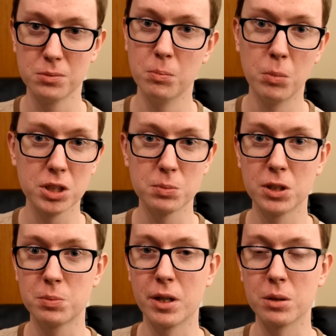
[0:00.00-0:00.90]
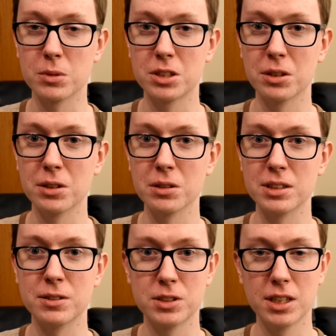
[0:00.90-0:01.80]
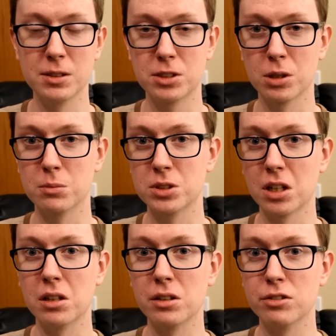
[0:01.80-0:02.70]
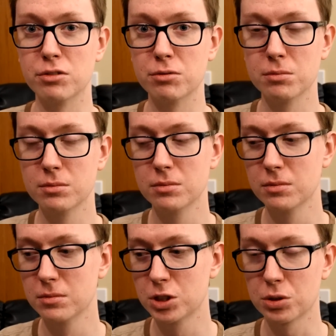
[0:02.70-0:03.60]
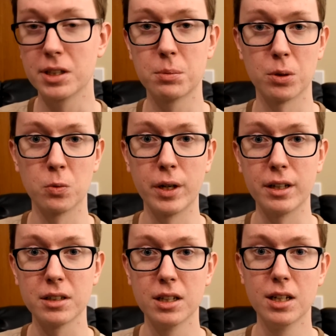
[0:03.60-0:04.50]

Much, much better material in, in terms of strength per weight.